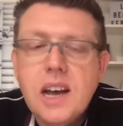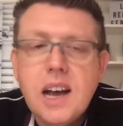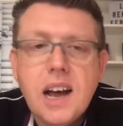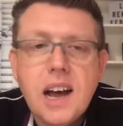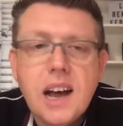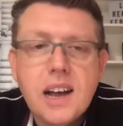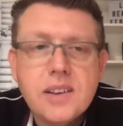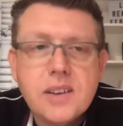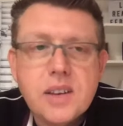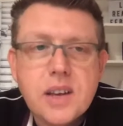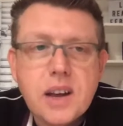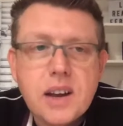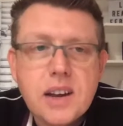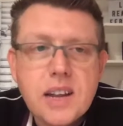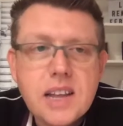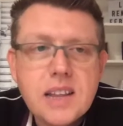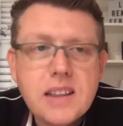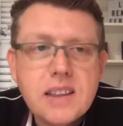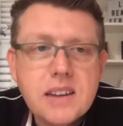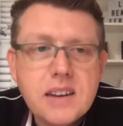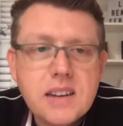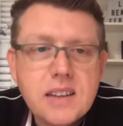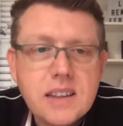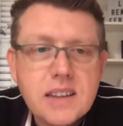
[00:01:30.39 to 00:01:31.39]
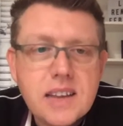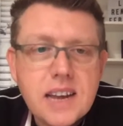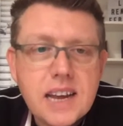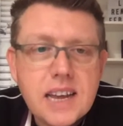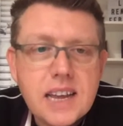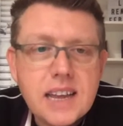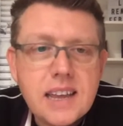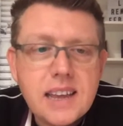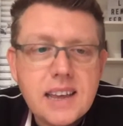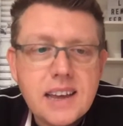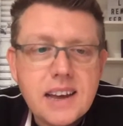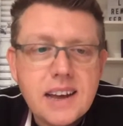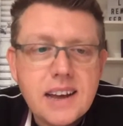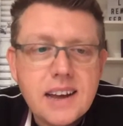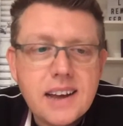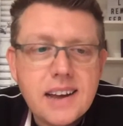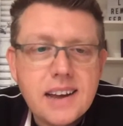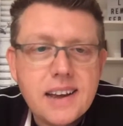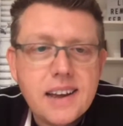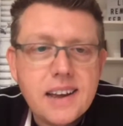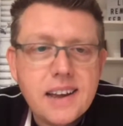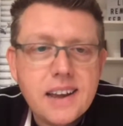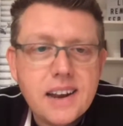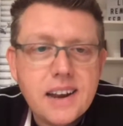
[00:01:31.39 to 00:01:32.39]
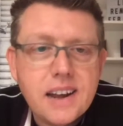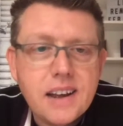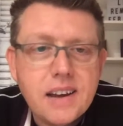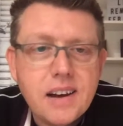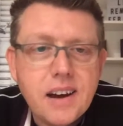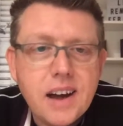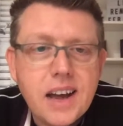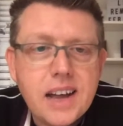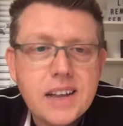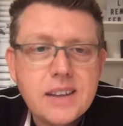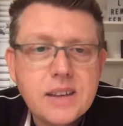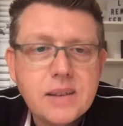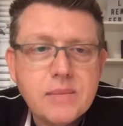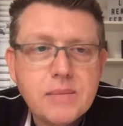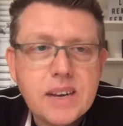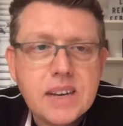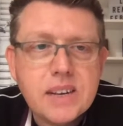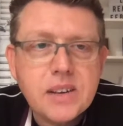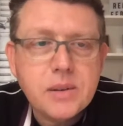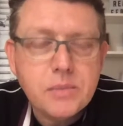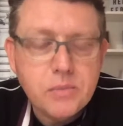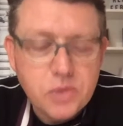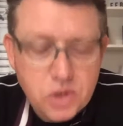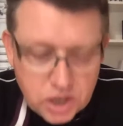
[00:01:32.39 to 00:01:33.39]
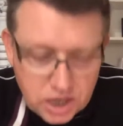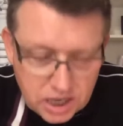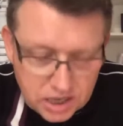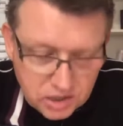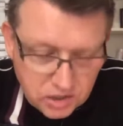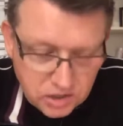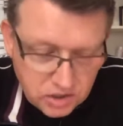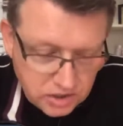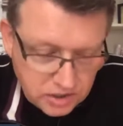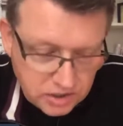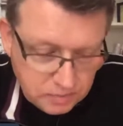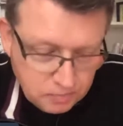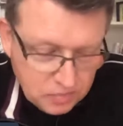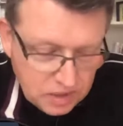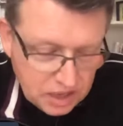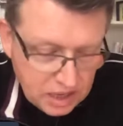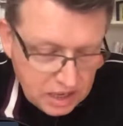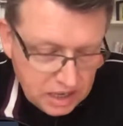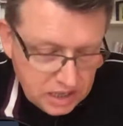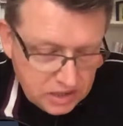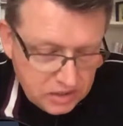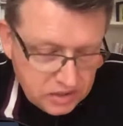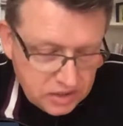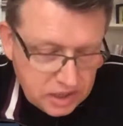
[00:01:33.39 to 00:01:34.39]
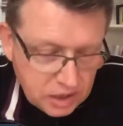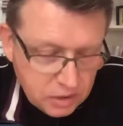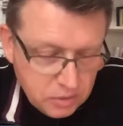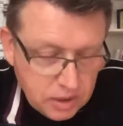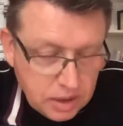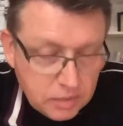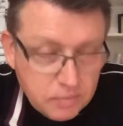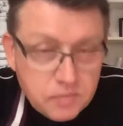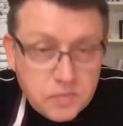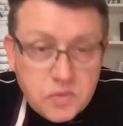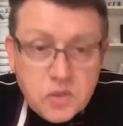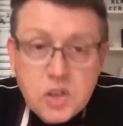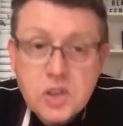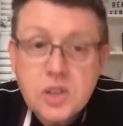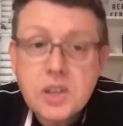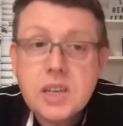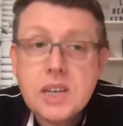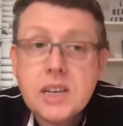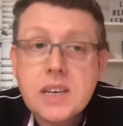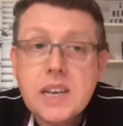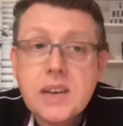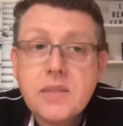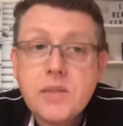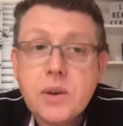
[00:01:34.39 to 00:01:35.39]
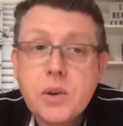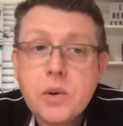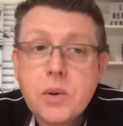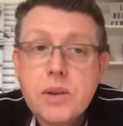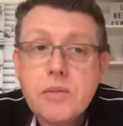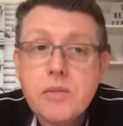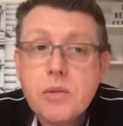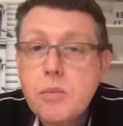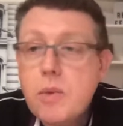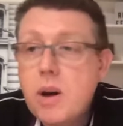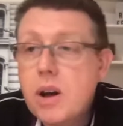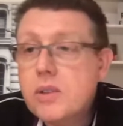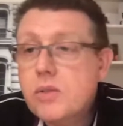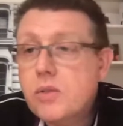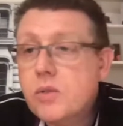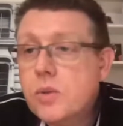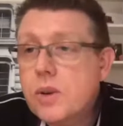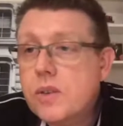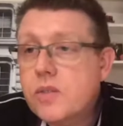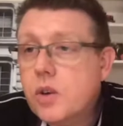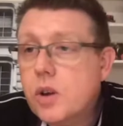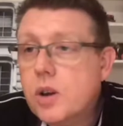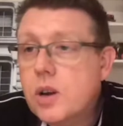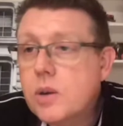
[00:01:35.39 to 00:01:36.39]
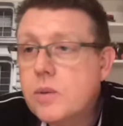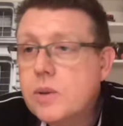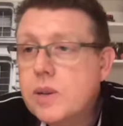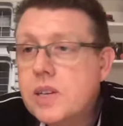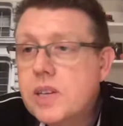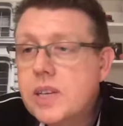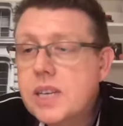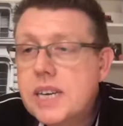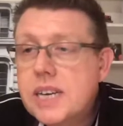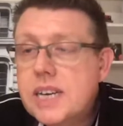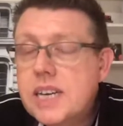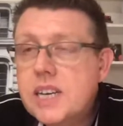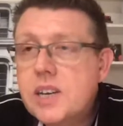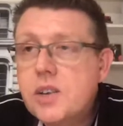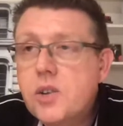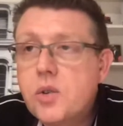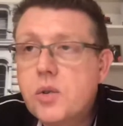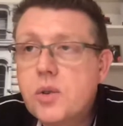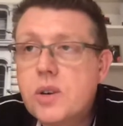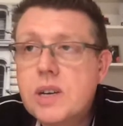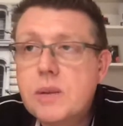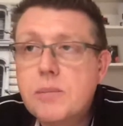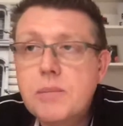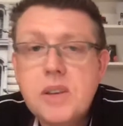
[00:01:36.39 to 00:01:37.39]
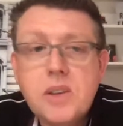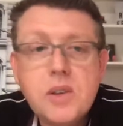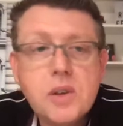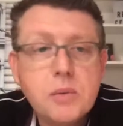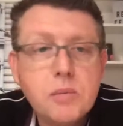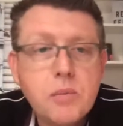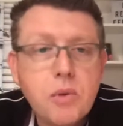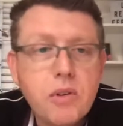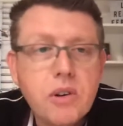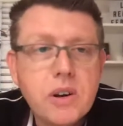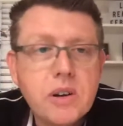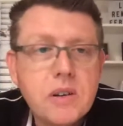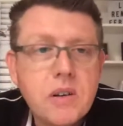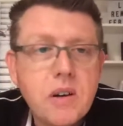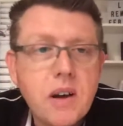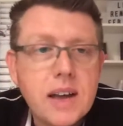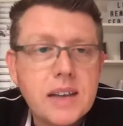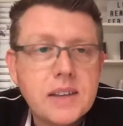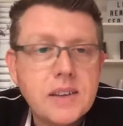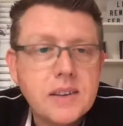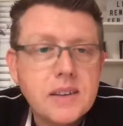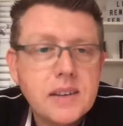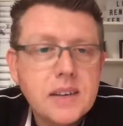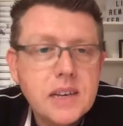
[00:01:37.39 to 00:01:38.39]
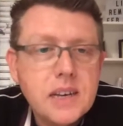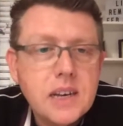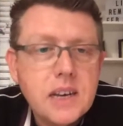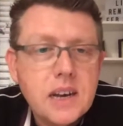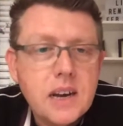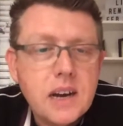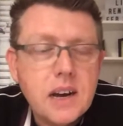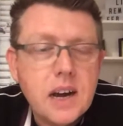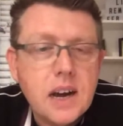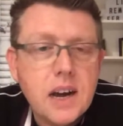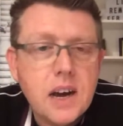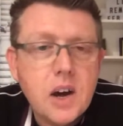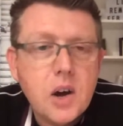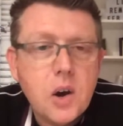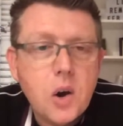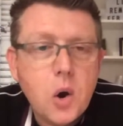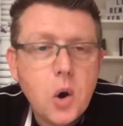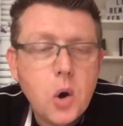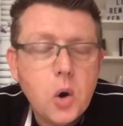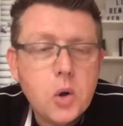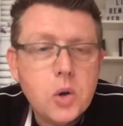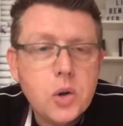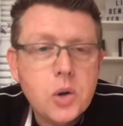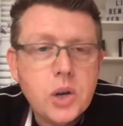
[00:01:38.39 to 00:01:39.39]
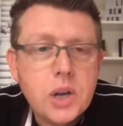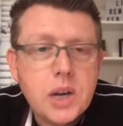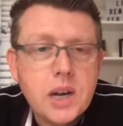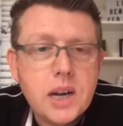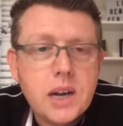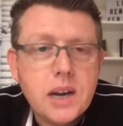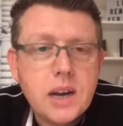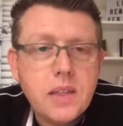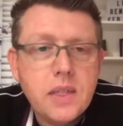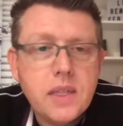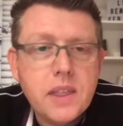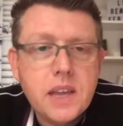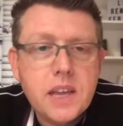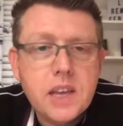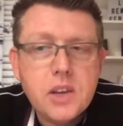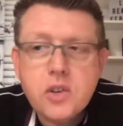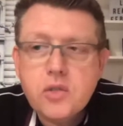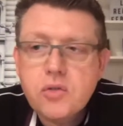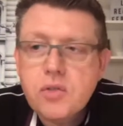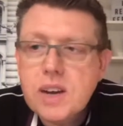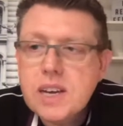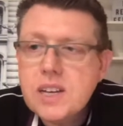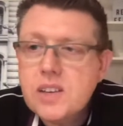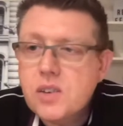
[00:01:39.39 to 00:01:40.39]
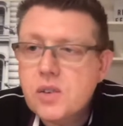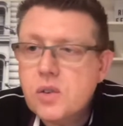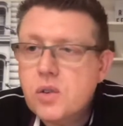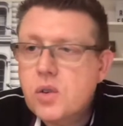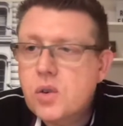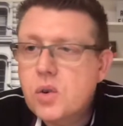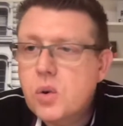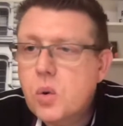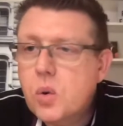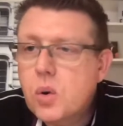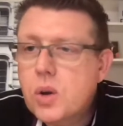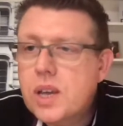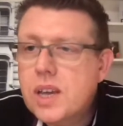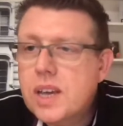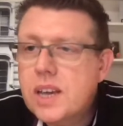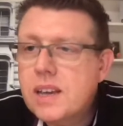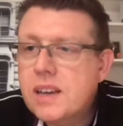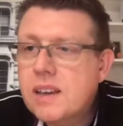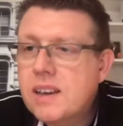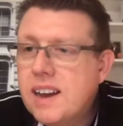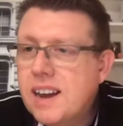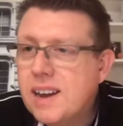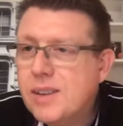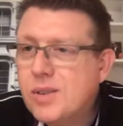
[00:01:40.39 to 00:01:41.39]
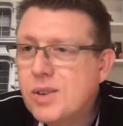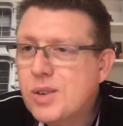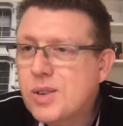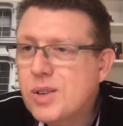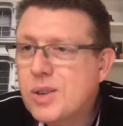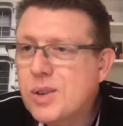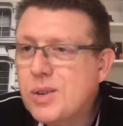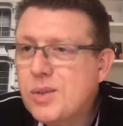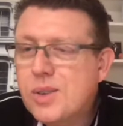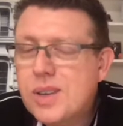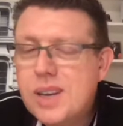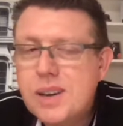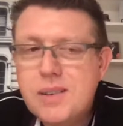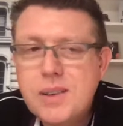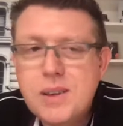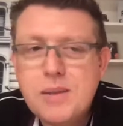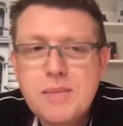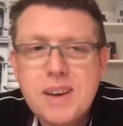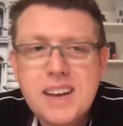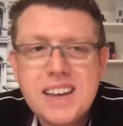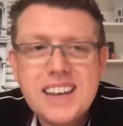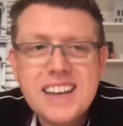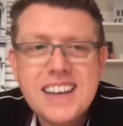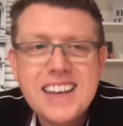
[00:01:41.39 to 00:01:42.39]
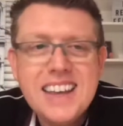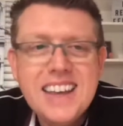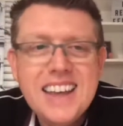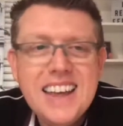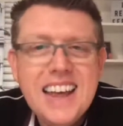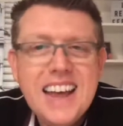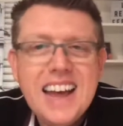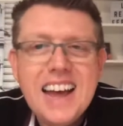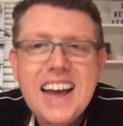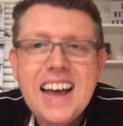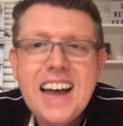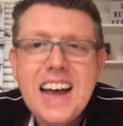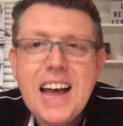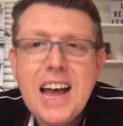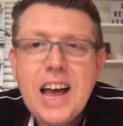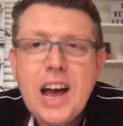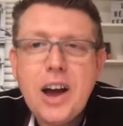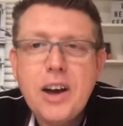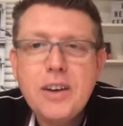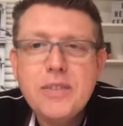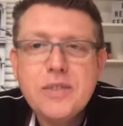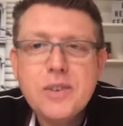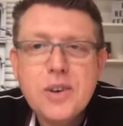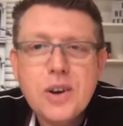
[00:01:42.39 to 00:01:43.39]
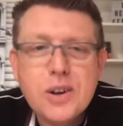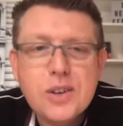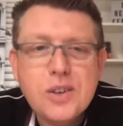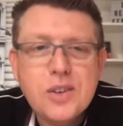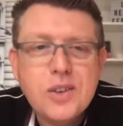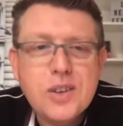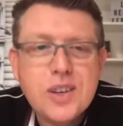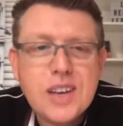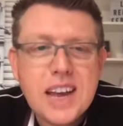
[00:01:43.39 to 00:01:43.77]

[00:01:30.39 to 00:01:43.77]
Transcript: So at the end of the day, I had to make some changes. So just to give you a quick reminder as well, I've got Lewis Senior joining me tomorrow night on the Straight Talking. Hello, Studs. How are you, mate? I've got